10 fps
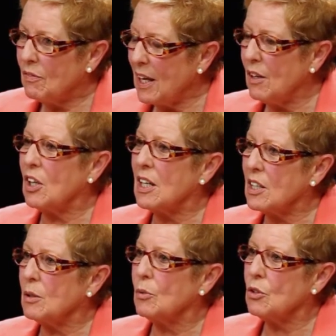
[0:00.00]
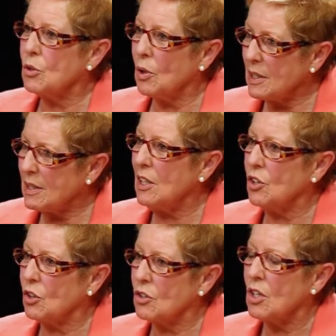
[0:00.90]
they have customers who are
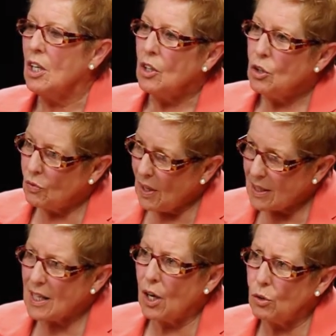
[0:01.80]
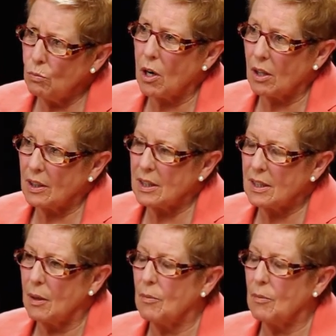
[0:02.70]
seniors, that's how you market to them.